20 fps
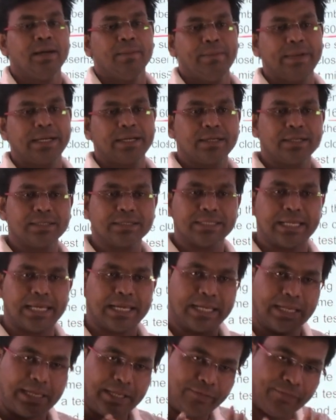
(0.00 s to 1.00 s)
Because
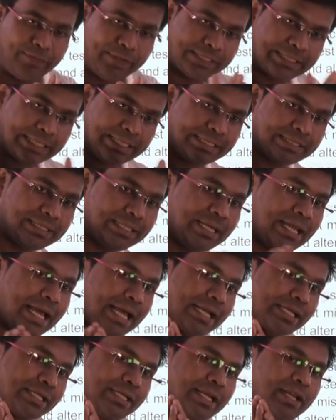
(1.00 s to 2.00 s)
if we change the
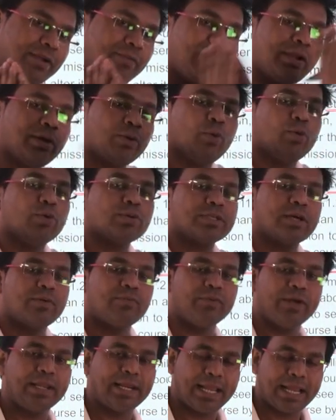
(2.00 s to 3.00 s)
direction, it will go
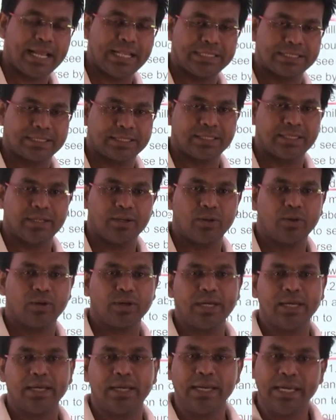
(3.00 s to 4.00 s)
somewhere else,
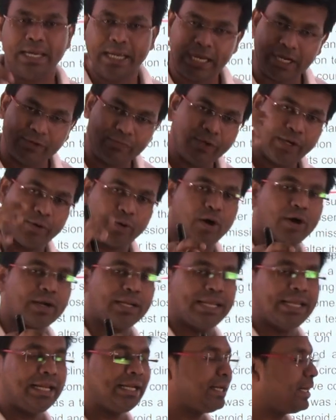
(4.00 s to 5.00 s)
okay, it will
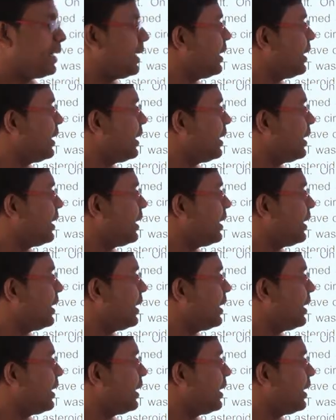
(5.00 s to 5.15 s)
not hit